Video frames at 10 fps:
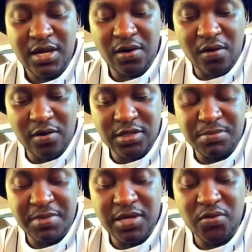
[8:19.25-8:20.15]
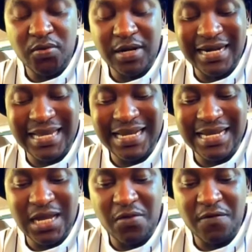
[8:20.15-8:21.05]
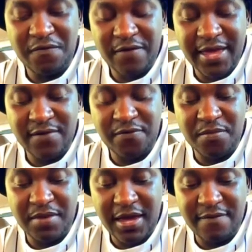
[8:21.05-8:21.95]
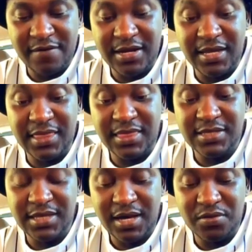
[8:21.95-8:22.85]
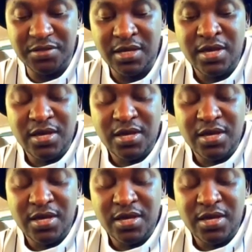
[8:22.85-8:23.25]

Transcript: God, may you rain down fire from heaven in this house,